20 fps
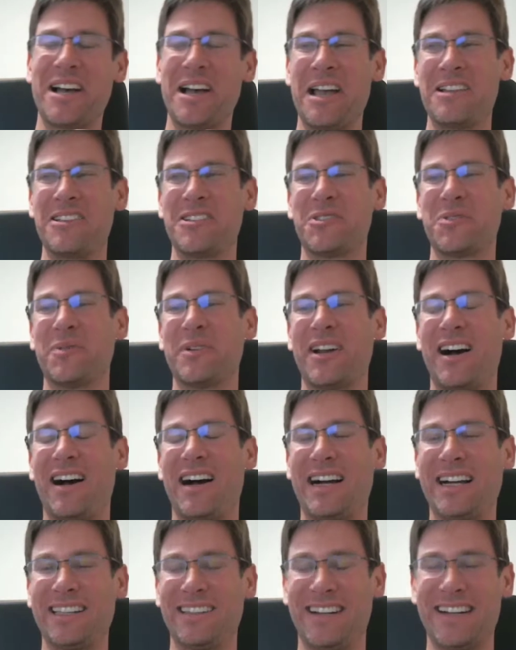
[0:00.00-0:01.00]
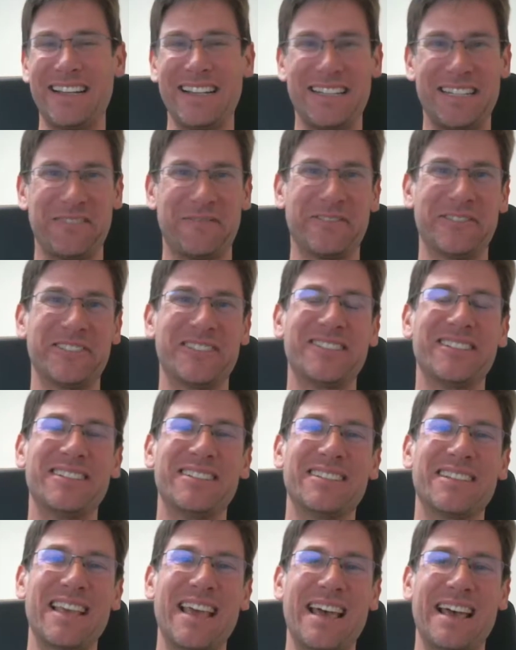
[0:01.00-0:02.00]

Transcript: I just want to highlight differences